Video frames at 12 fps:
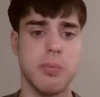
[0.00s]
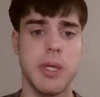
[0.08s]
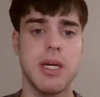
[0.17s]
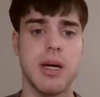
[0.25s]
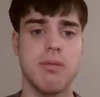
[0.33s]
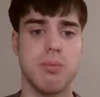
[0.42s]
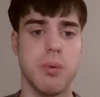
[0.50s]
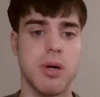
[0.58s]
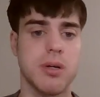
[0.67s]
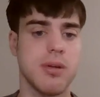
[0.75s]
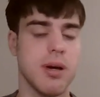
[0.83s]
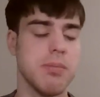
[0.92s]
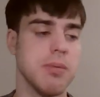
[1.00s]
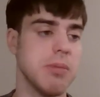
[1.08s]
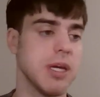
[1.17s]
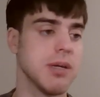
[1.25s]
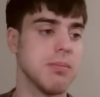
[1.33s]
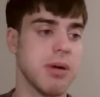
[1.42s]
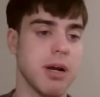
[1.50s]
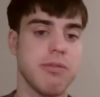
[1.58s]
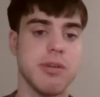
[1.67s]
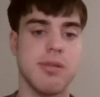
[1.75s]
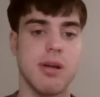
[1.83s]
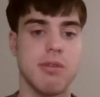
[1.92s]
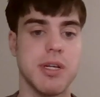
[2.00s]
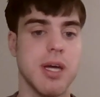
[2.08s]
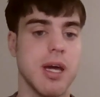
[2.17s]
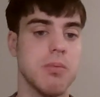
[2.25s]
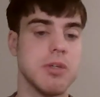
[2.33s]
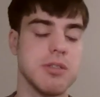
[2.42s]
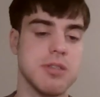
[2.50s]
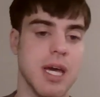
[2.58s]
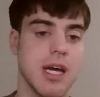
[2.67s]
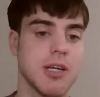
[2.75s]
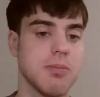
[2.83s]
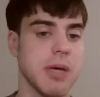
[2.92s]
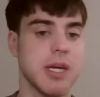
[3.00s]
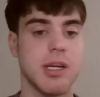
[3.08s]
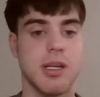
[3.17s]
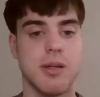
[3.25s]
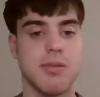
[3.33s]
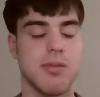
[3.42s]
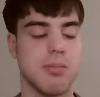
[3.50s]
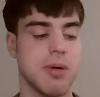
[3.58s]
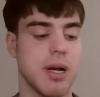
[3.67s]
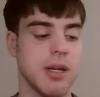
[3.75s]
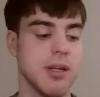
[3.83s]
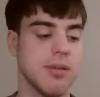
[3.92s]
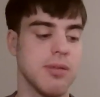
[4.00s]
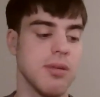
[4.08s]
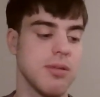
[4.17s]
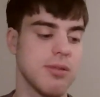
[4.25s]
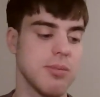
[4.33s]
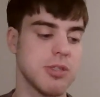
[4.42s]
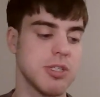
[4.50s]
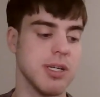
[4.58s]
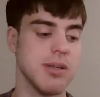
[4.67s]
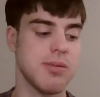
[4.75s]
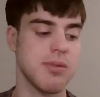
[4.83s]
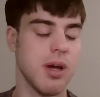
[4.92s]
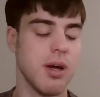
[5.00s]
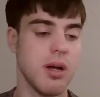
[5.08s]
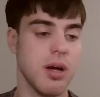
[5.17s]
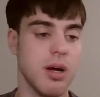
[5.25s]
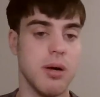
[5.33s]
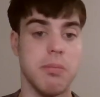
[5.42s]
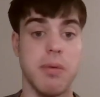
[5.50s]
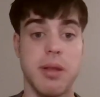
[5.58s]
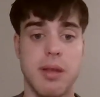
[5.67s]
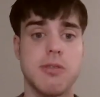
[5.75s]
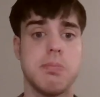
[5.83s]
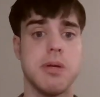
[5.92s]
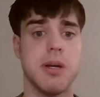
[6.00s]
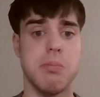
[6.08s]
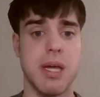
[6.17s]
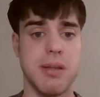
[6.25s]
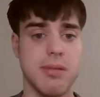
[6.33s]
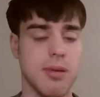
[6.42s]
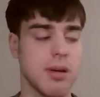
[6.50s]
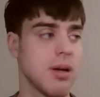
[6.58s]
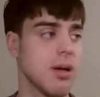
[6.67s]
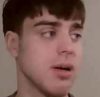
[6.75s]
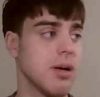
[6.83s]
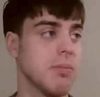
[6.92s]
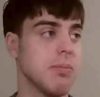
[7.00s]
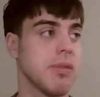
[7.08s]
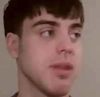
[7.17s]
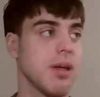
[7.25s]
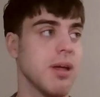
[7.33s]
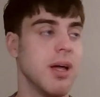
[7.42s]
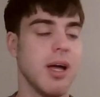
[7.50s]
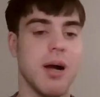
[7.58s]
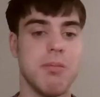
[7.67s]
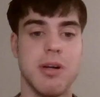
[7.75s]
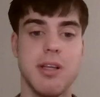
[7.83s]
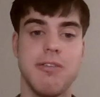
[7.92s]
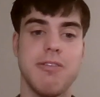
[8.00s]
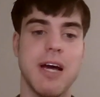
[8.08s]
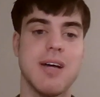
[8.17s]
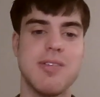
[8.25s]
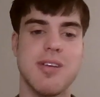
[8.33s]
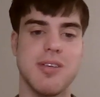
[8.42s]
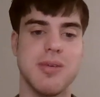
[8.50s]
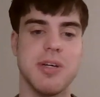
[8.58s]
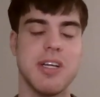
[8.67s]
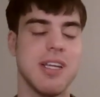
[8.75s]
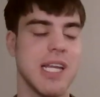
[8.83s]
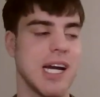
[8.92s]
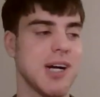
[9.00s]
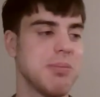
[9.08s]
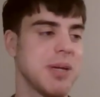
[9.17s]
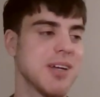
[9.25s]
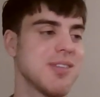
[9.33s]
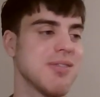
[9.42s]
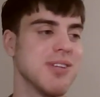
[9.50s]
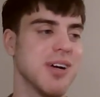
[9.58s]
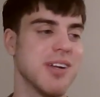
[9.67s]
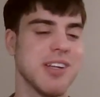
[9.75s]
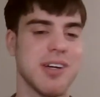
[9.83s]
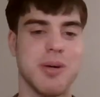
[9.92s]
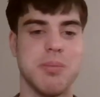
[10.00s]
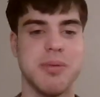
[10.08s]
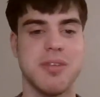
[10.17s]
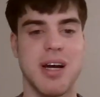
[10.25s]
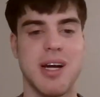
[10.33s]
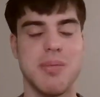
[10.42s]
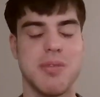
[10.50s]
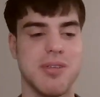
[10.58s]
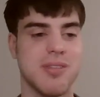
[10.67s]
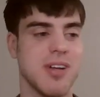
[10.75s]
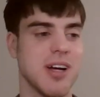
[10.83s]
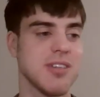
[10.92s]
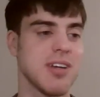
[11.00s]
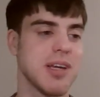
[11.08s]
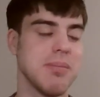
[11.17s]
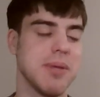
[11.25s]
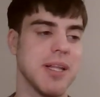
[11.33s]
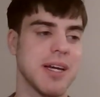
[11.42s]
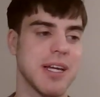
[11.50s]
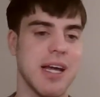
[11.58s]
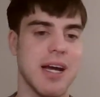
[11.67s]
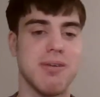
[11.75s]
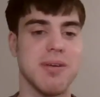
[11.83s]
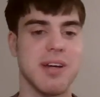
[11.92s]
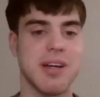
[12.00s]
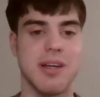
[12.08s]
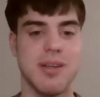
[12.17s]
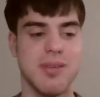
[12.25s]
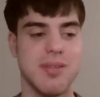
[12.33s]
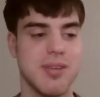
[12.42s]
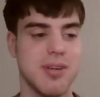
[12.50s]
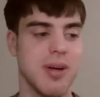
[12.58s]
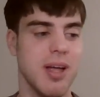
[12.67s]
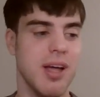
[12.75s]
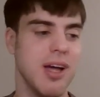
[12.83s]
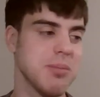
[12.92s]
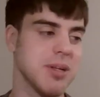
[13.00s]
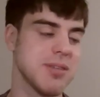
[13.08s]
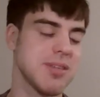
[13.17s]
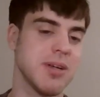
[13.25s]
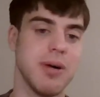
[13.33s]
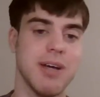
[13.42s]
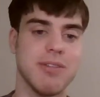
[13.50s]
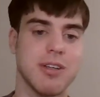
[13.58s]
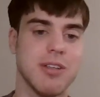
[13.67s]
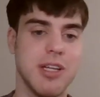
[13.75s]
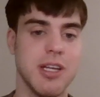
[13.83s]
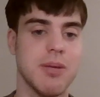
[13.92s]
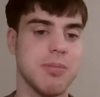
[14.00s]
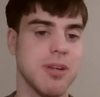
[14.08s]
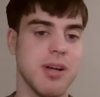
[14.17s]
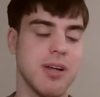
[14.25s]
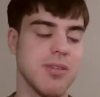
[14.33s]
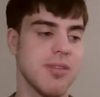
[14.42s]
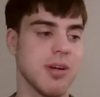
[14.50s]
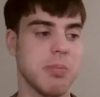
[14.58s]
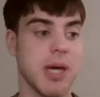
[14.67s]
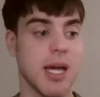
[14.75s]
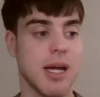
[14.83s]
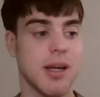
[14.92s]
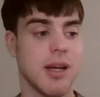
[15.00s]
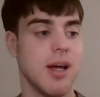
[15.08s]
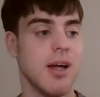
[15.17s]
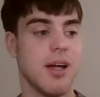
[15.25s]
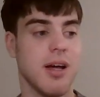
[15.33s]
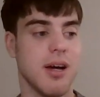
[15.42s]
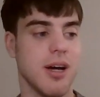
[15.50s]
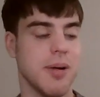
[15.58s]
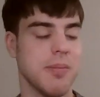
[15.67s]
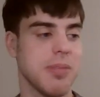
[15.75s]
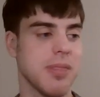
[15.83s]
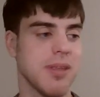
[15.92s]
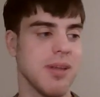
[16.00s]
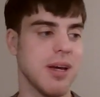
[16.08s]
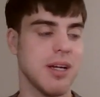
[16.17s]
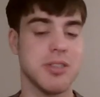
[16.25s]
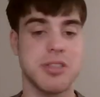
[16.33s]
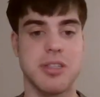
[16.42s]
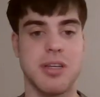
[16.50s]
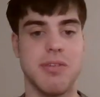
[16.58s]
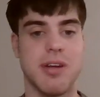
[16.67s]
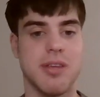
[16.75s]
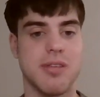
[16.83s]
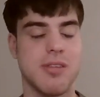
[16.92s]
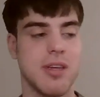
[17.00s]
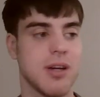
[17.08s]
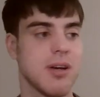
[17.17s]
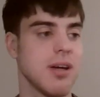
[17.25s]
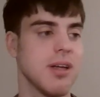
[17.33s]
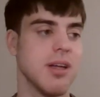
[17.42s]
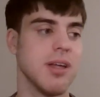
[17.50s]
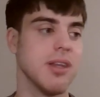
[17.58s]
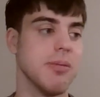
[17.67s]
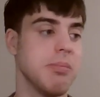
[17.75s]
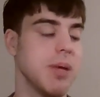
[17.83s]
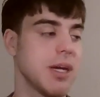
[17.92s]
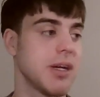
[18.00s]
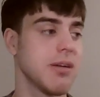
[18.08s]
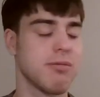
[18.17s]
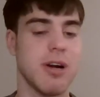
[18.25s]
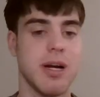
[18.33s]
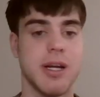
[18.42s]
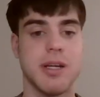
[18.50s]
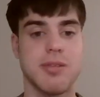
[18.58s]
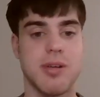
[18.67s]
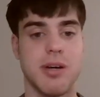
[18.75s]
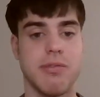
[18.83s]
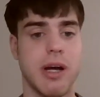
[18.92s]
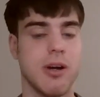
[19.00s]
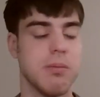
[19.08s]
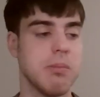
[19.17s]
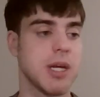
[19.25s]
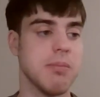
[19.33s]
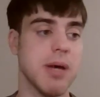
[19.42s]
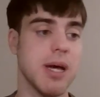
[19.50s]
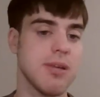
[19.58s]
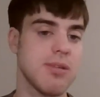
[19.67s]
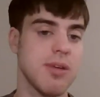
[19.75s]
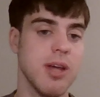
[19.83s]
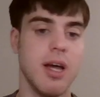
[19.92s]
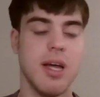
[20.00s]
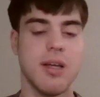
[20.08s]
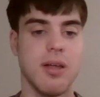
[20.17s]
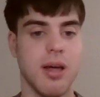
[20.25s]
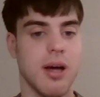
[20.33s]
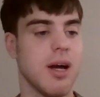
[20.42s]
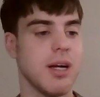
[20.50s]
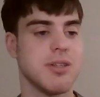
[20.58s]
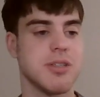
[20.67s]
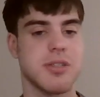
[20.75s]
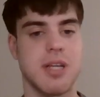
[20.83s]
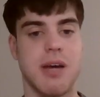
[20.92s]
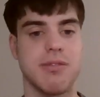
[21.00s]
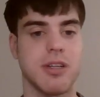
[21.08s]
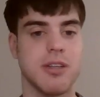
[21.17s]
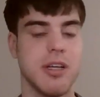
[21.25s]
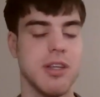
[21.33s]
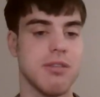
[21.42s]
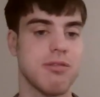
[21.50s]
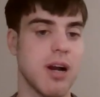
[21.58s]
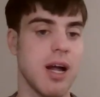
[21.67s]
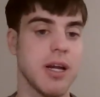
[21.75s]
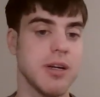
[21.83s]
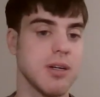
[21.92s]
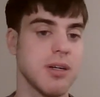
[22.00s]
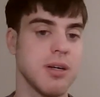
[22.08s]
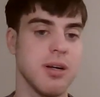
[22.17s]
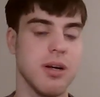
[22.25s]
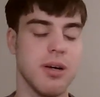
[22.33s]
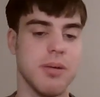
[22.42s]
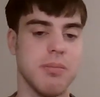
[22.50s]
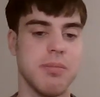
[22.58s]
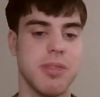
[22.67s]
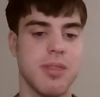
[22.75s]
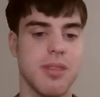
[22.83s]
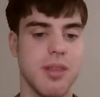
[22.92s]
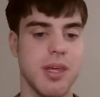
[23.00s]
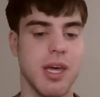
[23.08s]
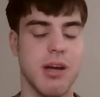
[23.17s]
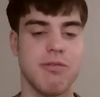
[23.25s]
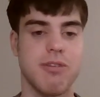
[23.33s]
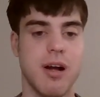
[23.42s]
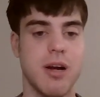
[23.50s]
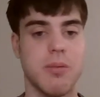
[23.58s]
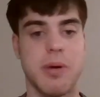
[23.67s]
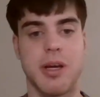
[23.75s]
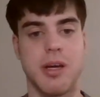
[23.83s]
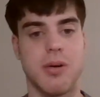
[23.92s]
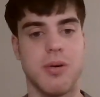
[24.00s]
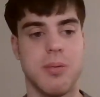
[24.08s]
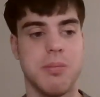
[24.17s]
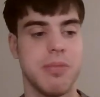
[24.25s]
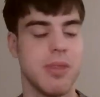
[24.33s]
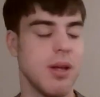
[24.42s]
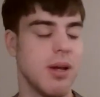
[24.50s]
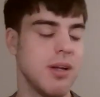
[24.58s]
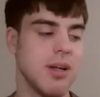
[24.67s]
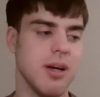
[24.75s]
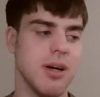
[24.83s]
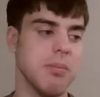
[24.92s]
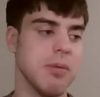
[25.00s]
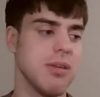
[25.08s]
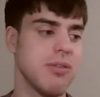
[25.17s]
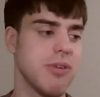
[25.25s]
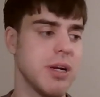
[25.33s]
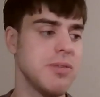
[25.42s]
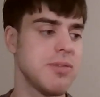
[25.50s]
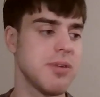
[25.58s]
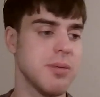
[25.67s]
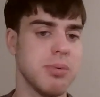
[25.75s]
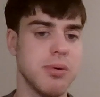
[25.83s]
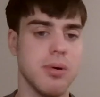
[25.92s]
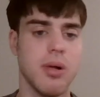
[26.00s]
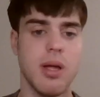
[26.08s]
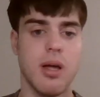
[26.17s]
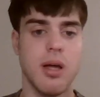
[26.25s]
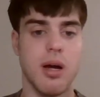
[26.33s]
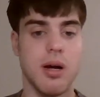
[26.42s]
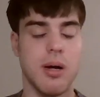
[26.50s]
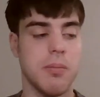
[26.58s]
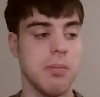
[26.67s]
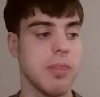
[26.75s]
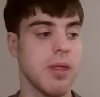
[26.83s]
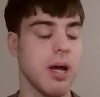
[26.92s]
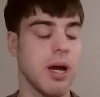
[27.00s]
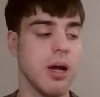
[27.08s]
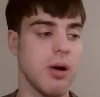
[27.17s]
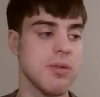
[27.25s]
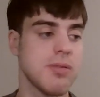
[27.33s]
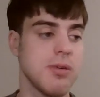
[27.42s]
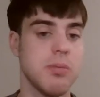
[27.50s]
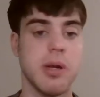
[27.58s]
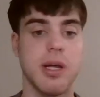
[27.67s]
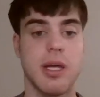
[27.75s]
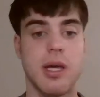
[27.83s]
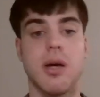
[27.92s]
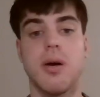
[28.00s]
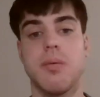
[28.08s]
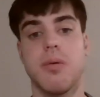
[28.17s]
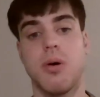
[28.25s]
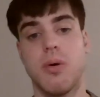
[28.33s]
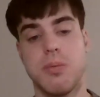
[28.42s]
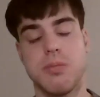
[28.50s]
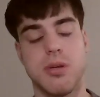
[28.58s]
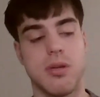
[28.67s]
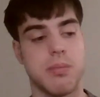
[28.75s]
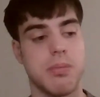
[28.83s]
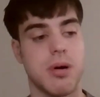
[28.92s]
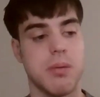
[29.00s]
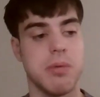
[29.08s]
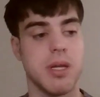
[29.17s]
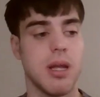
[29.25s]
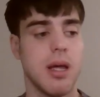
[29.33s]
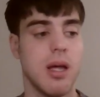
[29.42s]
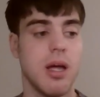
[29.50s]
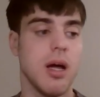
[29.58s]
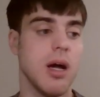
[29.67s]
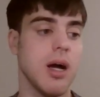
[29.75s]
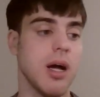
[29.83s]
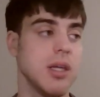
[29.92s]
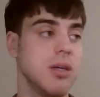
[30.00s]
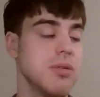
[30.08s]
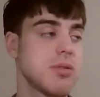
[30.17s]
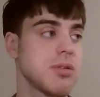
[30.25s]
week I've worked. I've been making breakfast every day, which is eggs, bacon, and some bread and some cheese. That's been amazing. I'm really fast at doing it now because I've done it a couple times, so it's not taking me like an hour like it used to. Plus, I don't have to clean up the nonstick pan, and I just leave it in the sink. And the bacon frying stuff, I don't make a mess. I just have to clean the air fryer when I get home. It's very simple. I also, when I get home to the apartment, I